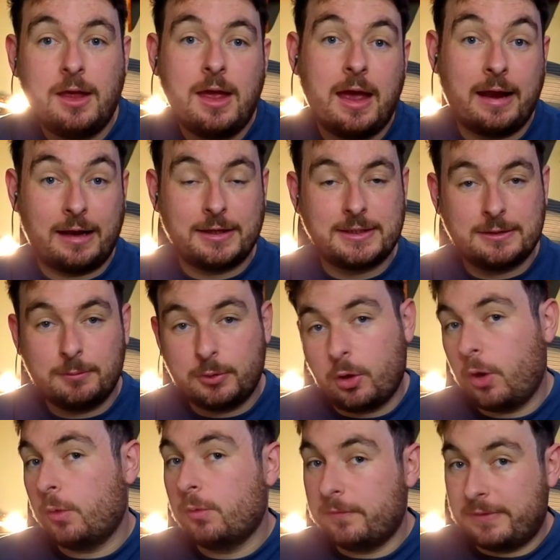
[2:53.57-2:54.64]
and I'll still be
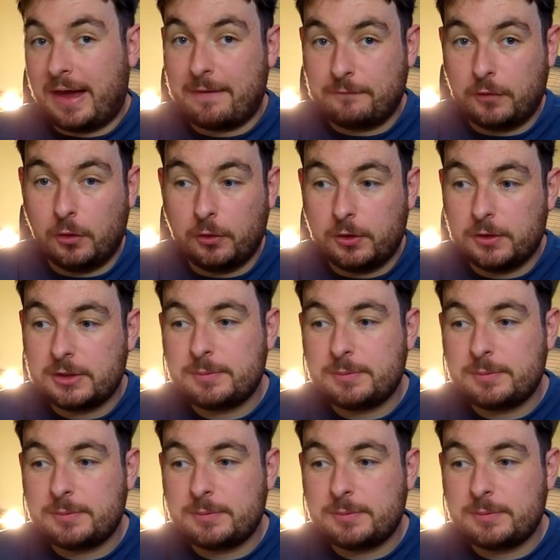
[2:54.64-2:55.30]
going with that focus,